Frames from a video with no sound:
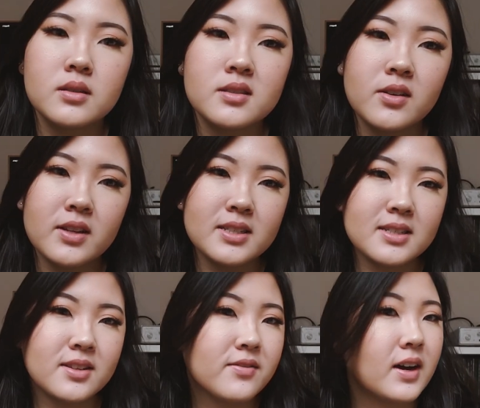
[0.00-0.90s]
So this
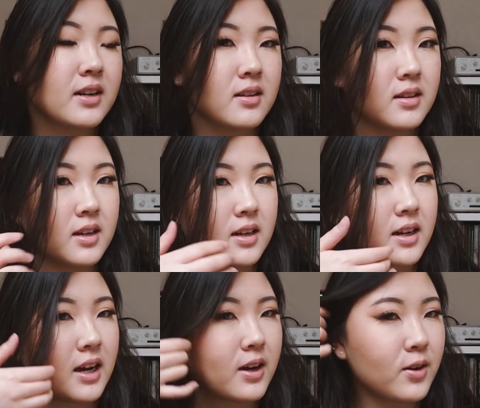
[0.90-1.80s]
is the final look.
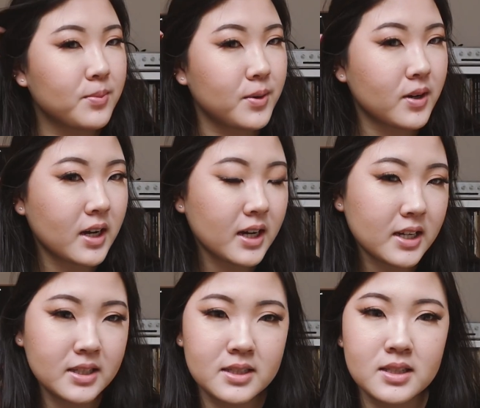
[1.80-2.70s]
I hope you
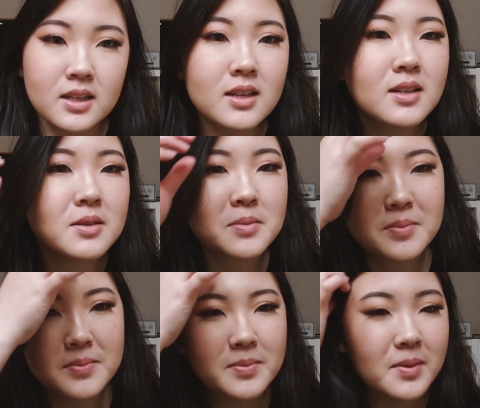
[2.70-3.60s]
guys
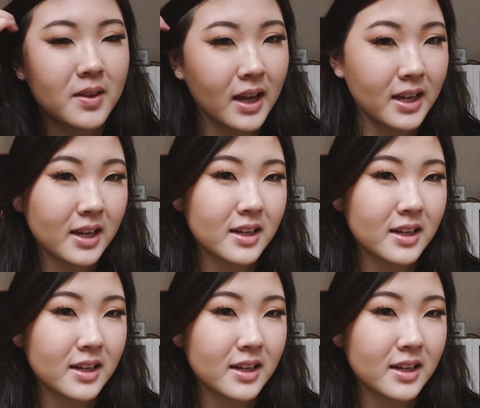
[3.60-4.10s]
like